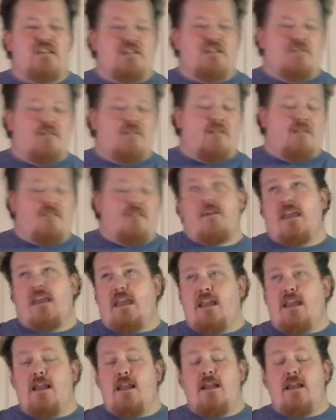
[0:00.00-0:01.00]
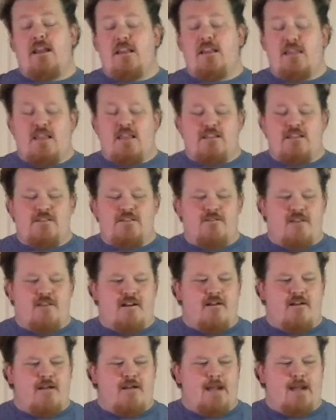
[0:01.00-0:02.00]
But if you hated it, that's
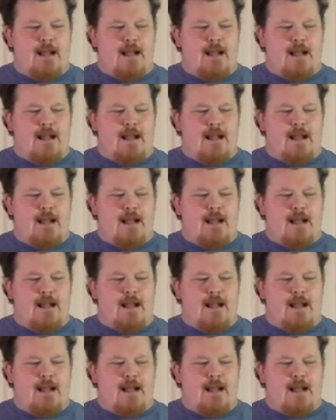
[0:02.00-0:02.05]
fair.